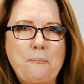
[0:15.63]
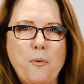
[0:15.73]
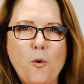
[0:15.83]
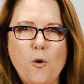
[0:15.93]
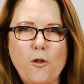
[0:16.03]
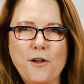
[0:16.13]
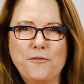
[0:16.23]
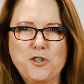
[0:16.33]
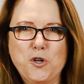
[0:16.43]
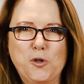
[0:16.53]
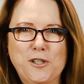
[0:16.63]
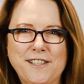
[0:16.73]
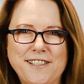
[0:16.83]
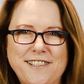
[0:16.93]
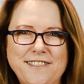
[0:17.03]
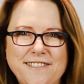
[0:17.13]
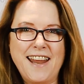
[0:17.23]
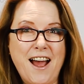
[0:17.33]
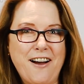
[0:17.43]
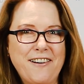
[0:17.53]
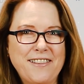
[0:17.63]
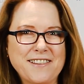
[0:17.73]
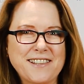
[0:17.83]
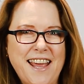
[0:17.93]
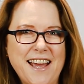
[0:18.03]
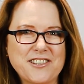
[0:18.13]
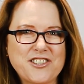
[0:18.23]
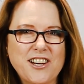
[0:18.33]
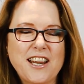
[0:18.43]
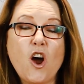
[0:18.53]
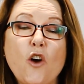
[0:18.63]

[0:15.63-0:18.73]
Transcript: ball of chocolate. Now, there's a catch.